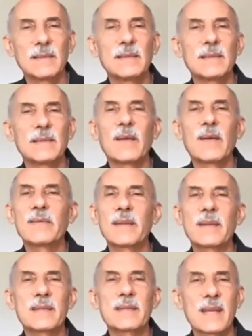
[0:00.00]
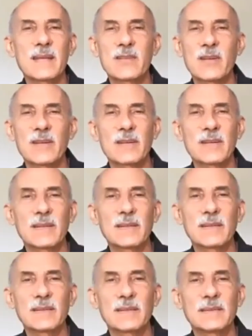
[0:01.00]
Loving attention.
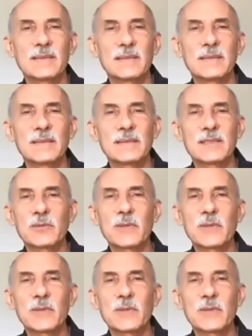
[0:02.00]
That's